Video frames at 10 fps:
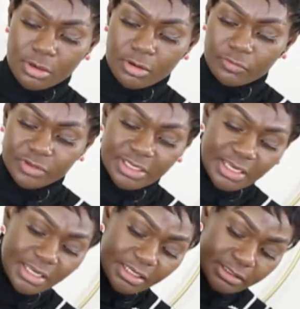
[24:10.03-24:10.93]
of the
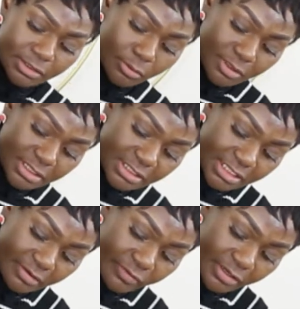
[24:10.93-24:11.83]
cake so it's
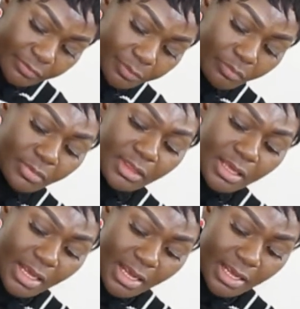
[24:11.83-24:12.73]
even.
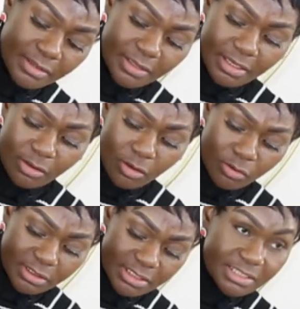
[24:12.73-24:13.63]
And then
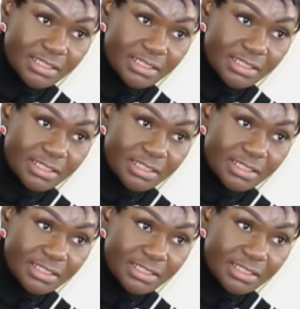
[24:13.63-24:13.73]
on the